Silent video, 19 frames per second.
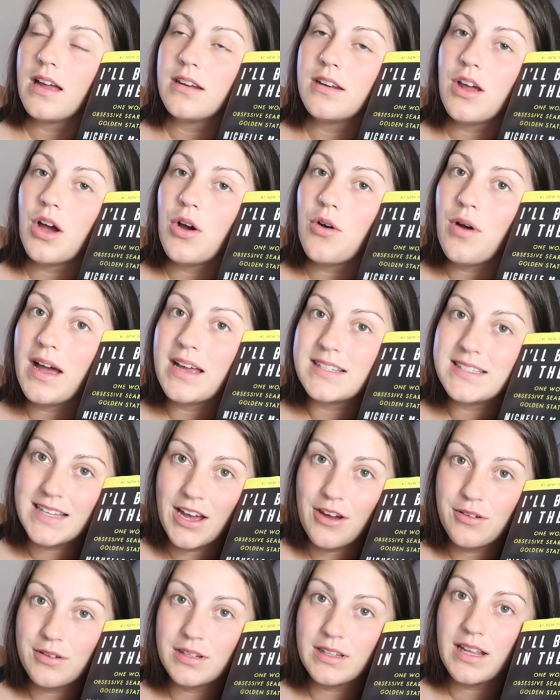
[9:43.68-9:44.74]
I know I
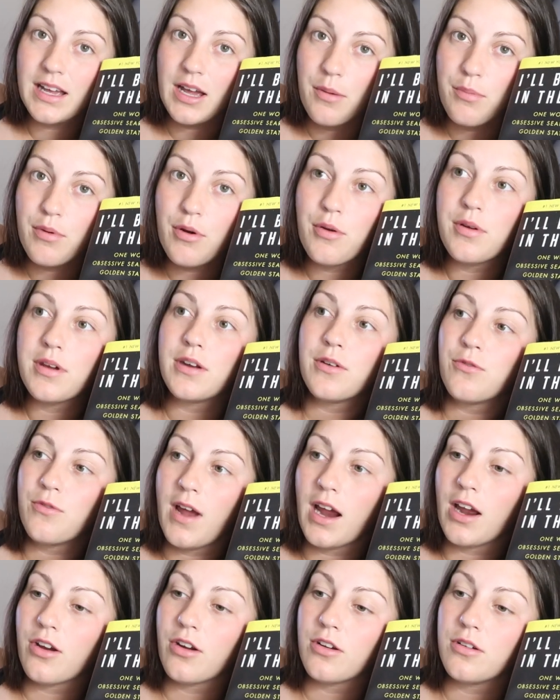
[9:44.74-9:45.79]
sound like a broken
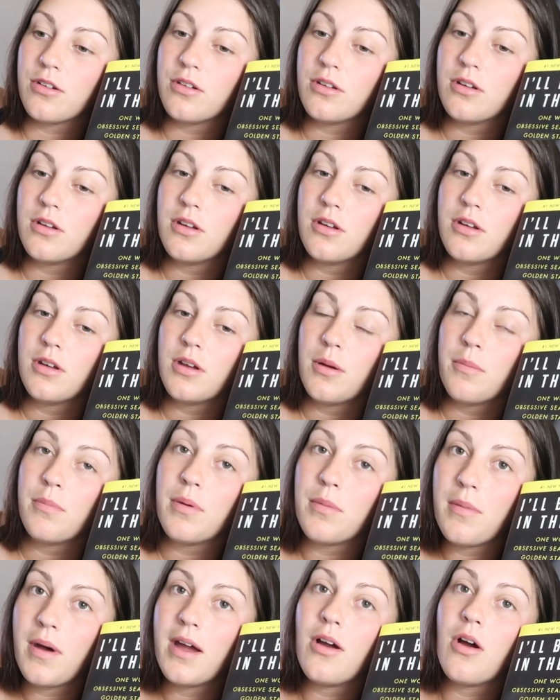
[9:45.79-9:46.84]
record,
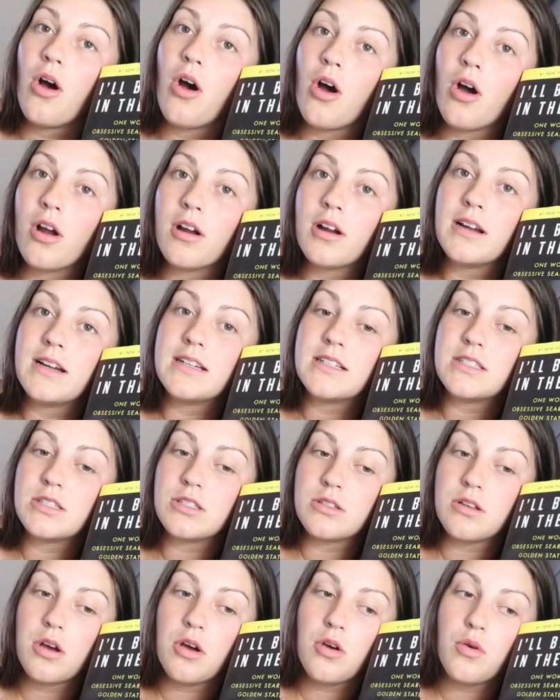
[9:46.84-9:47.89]
but my heart is
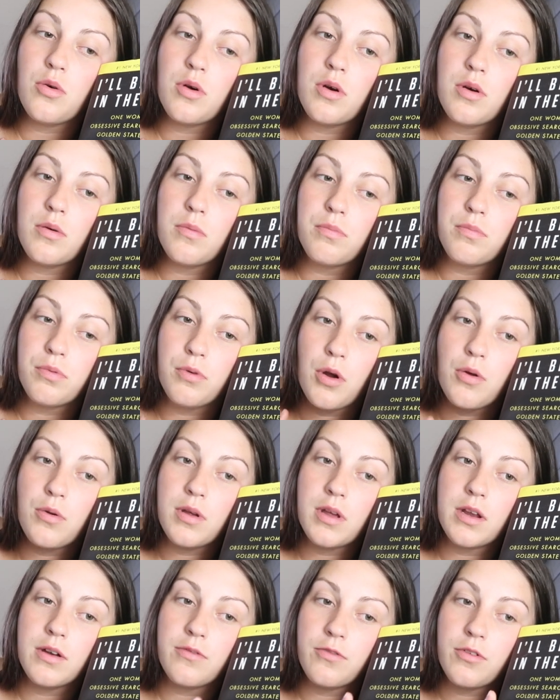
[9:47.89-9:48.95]
so
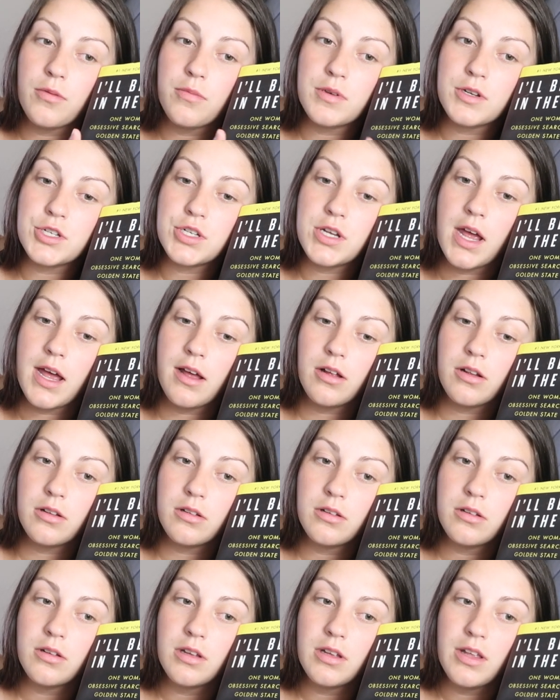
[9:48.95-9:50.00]
broken for
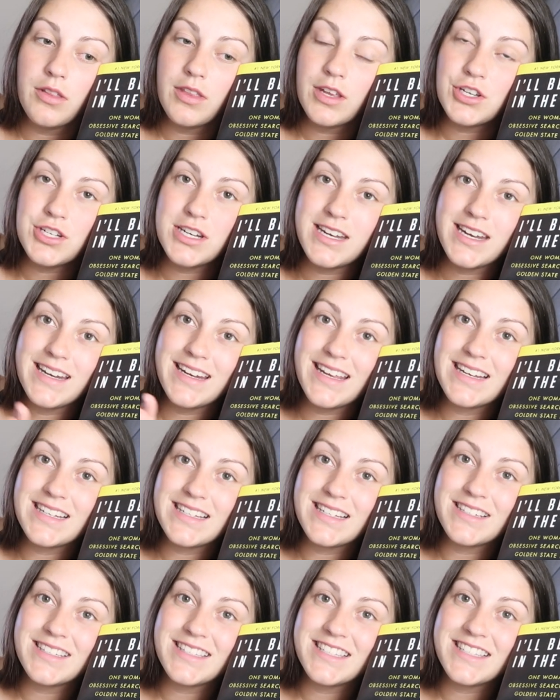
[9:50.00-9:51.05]
Michelle that she didn't get
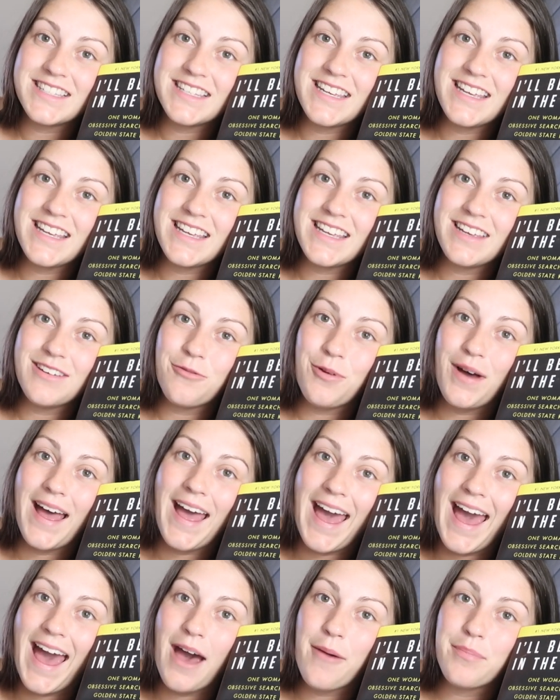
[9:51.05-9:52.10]
to see what
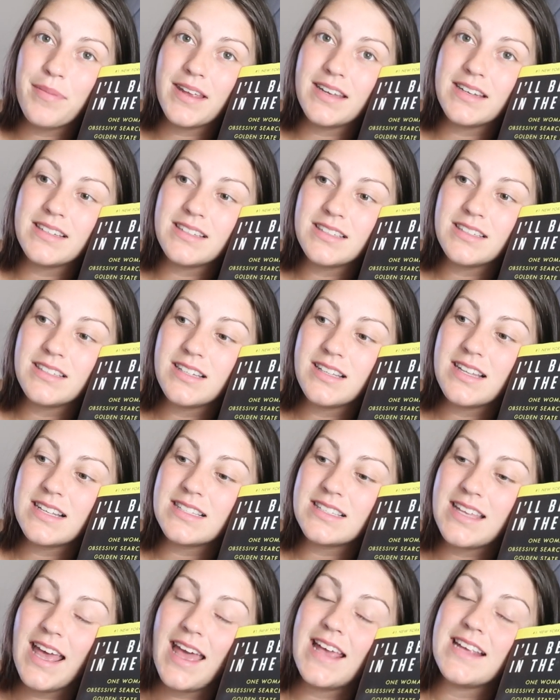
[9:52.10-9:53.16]
happened to
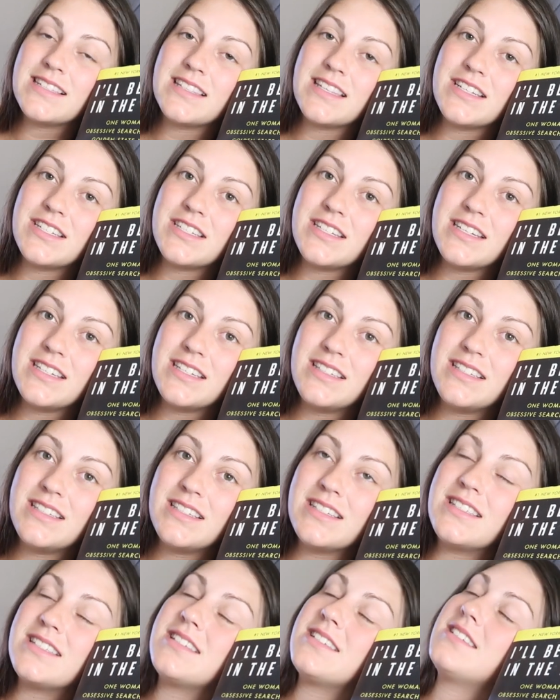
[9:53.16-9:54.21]
this case that she
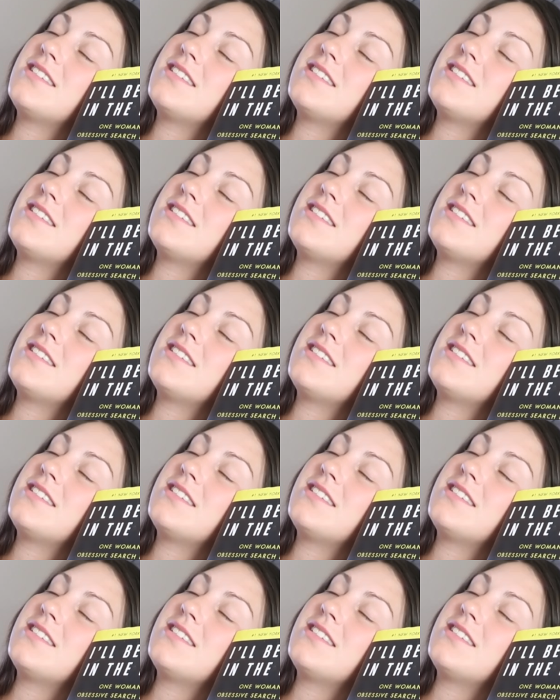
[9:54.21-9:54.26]
just